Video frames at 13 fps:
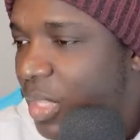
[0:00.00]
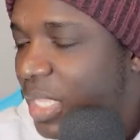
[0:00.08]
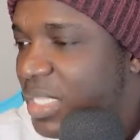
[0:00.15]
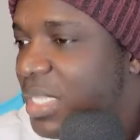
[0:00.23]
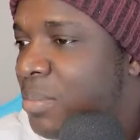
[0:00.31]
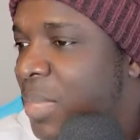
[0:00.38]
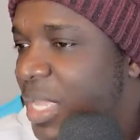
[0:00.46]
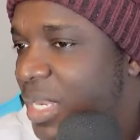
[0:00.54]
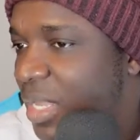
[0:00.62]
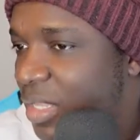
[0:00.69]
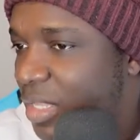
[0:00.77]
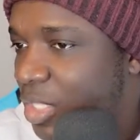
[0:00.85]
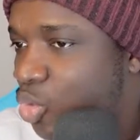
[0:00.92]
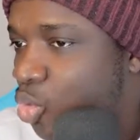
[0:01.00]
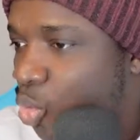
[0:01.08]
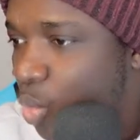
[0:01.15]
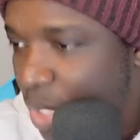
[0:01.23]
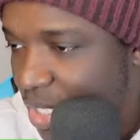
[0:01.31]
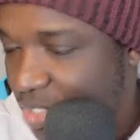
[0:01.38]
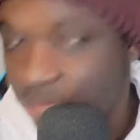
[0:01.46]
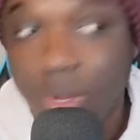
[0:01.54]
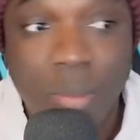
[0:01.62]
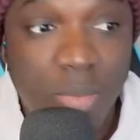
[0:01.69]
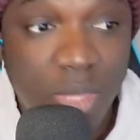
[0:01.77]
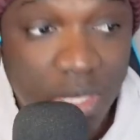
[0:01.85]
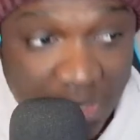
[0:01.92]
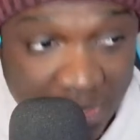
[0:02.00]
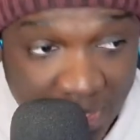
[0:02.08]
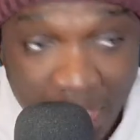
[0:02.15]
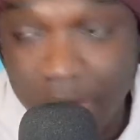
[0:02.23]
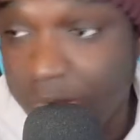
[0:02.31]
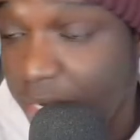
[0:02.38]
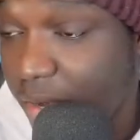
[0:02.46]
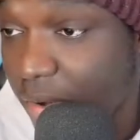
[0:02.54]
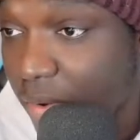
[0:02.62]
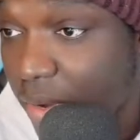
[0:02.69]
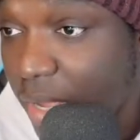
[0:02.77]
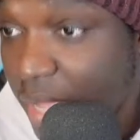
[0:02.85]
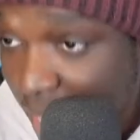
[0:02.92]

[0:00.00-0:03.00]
that he made the 2 weeks from. It's there.